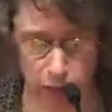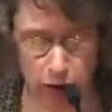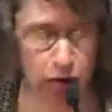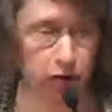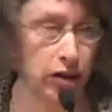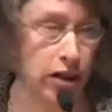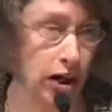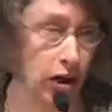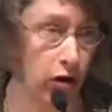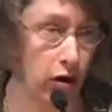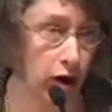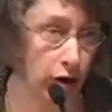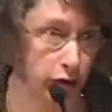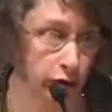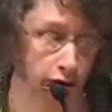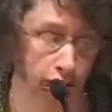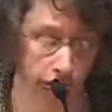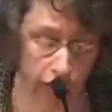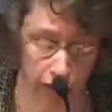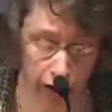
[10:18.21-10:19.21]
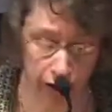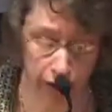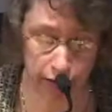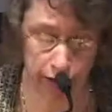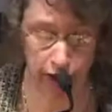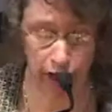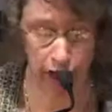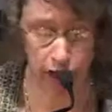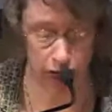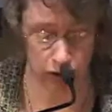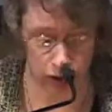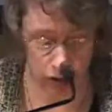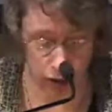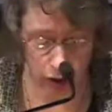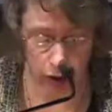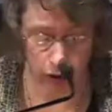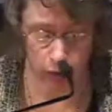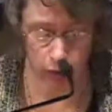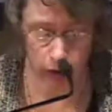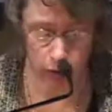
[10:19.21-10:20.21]
There are now 105,000.
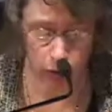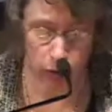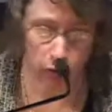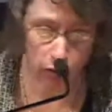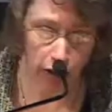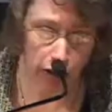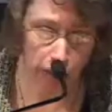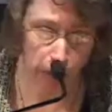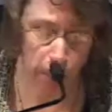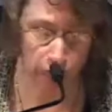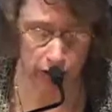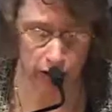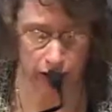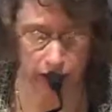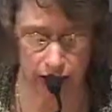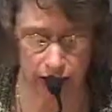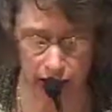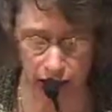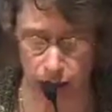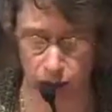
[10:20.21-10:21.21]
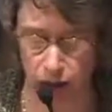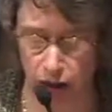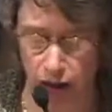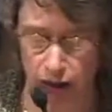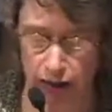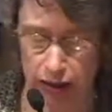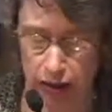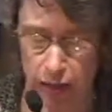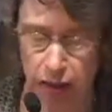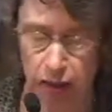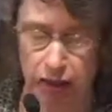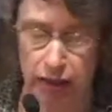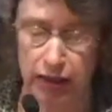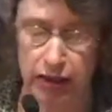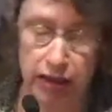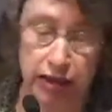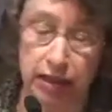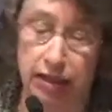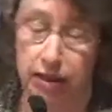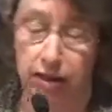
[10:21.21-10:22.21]
So they were right about it stabilizing, but it
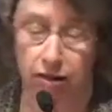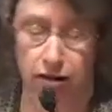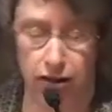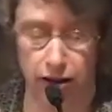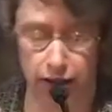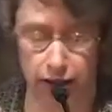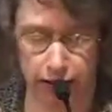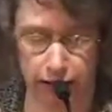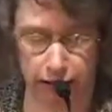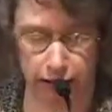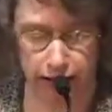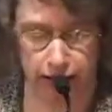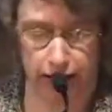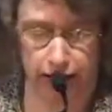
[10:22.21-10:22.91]
didn't decline.